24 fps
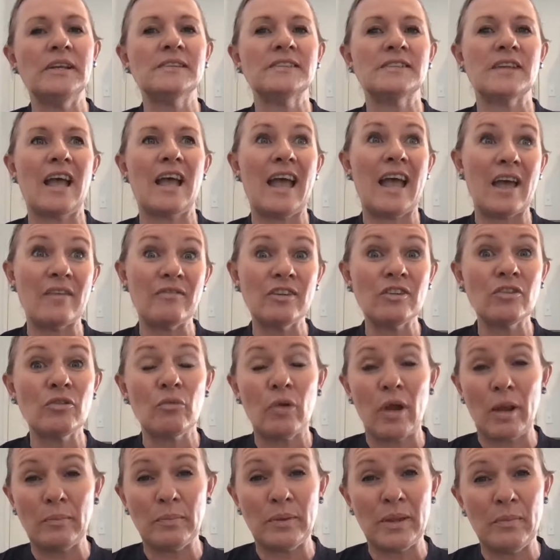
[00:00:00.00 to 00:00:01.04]
So having the
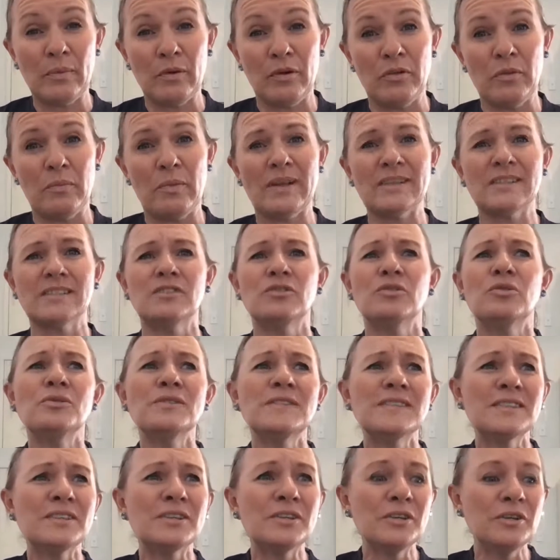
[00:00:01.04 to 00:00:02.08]
right people on the bus, and
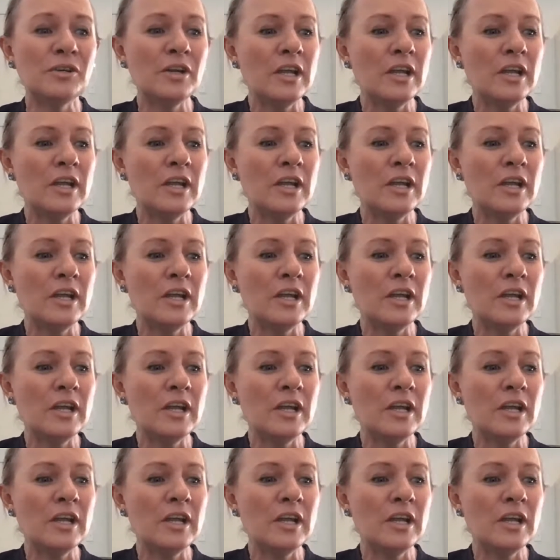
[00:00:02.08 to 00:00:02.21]
also